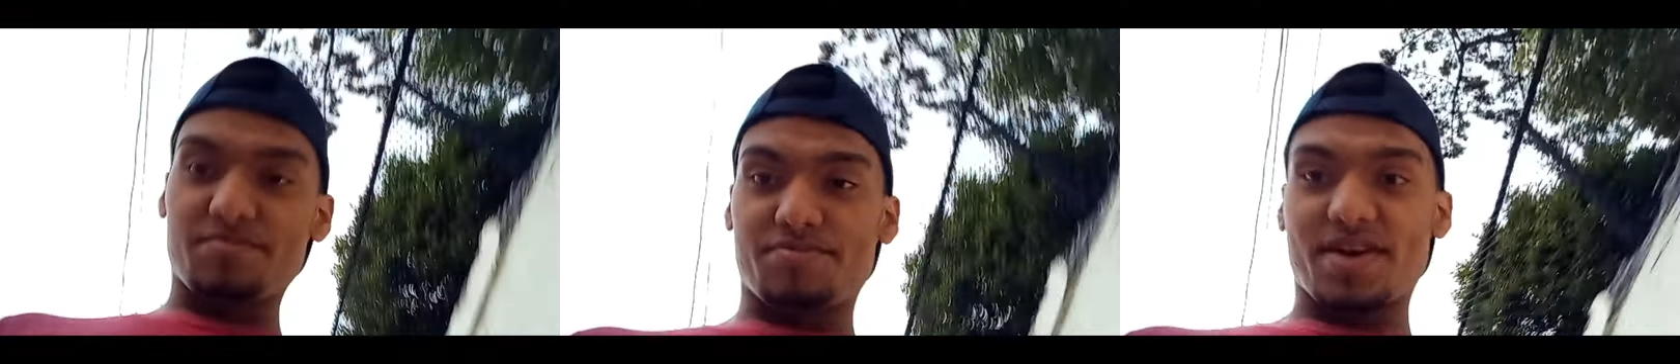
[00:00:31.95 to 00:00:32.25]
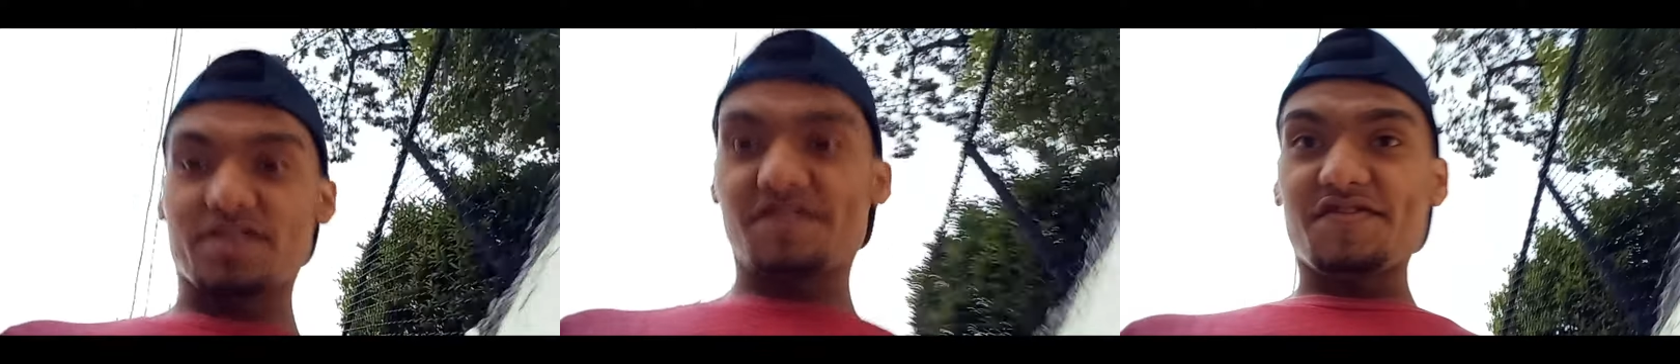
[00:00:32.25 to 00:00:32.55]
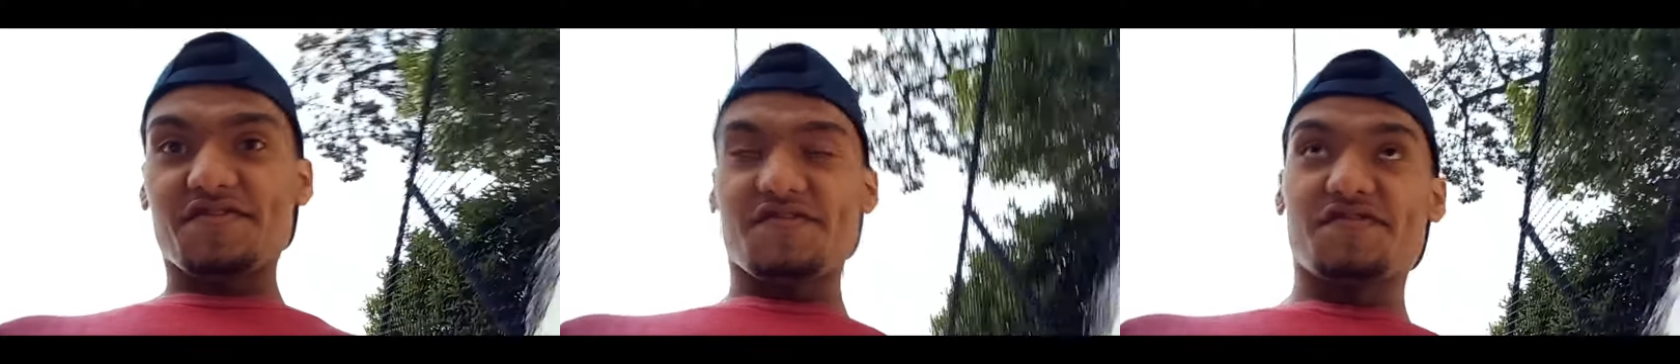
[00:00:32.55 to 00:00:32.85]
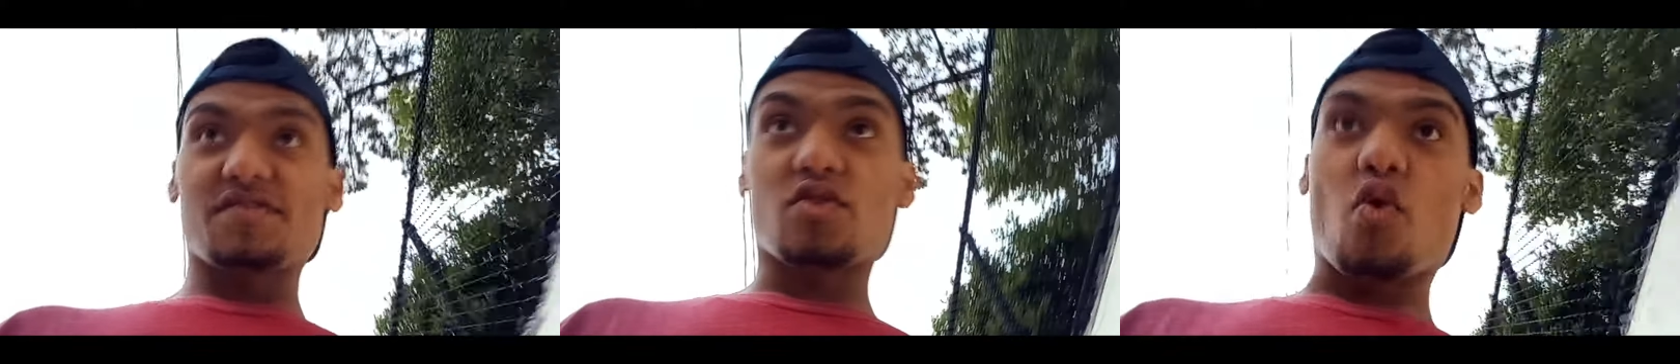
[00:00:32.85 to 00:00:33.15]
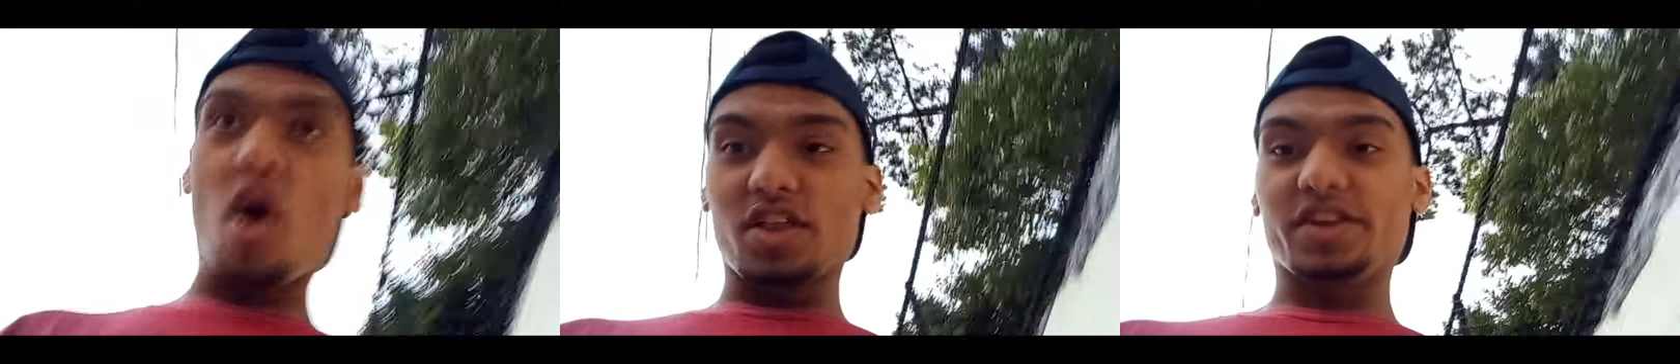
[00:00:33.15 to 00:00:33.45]
better
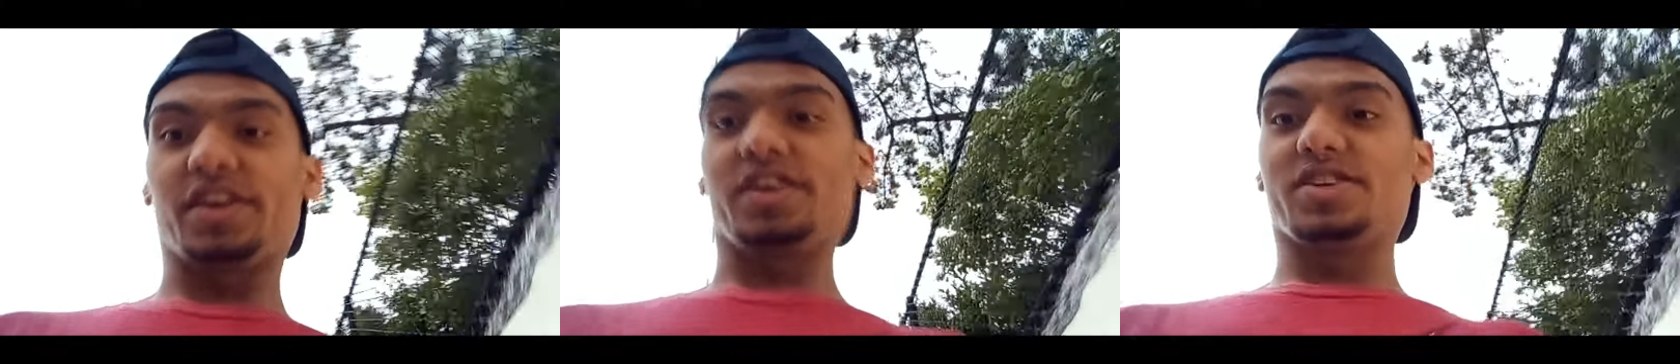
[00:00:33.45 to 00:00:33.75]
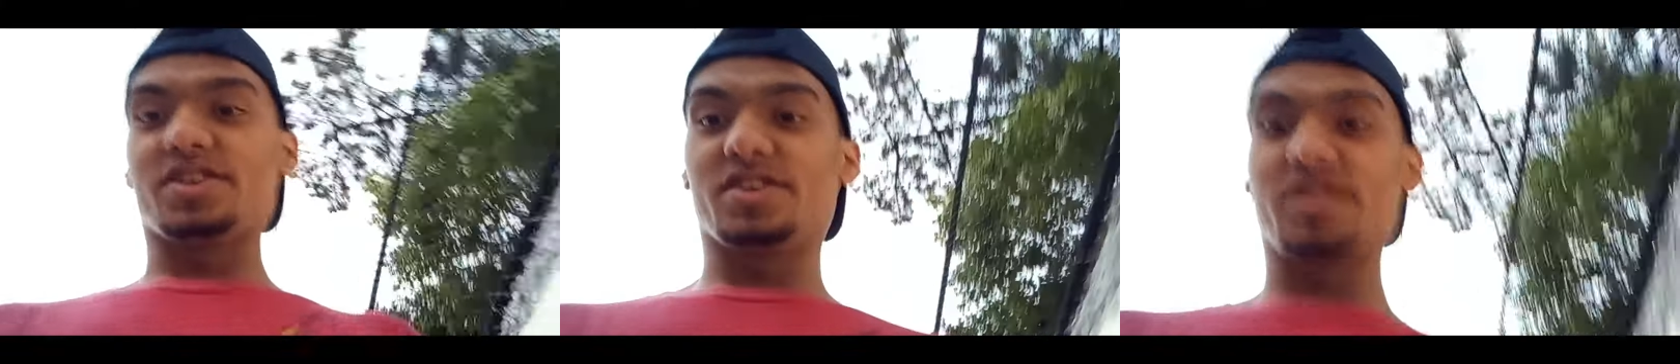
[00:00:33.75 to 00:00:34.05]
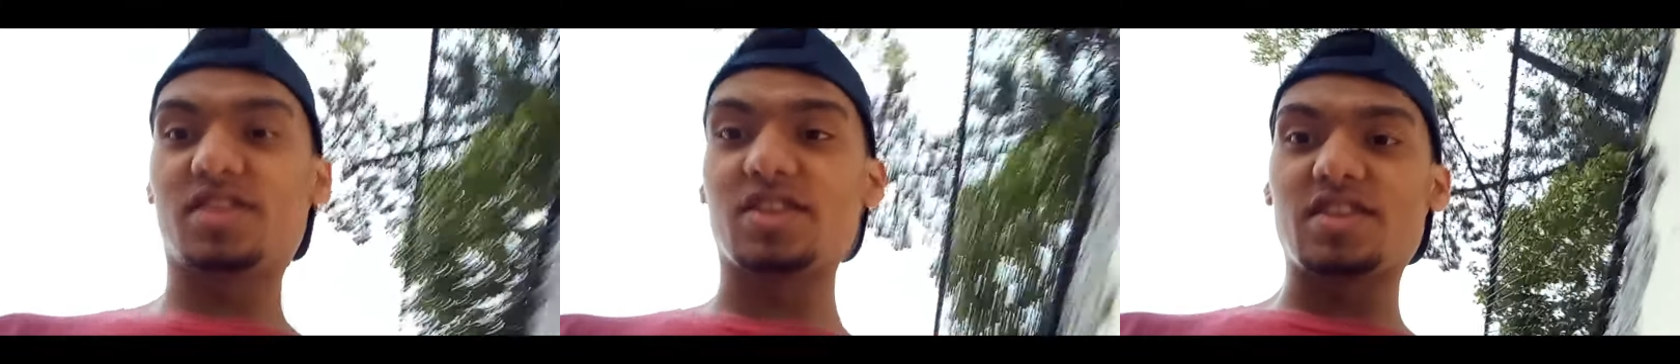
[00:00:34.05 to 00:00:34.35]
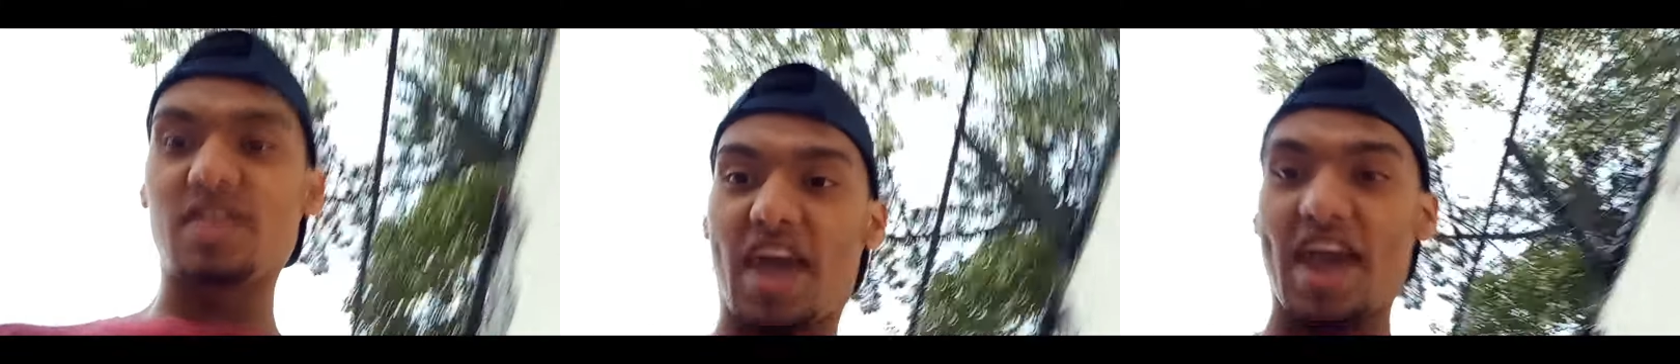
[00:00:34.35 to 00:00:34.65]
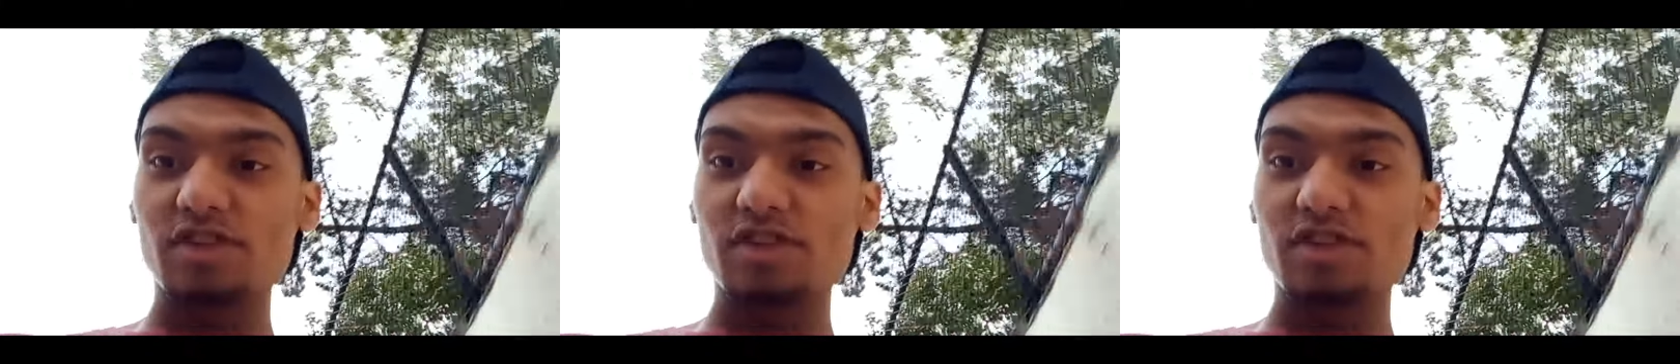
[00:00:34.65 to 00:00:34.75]
quality, the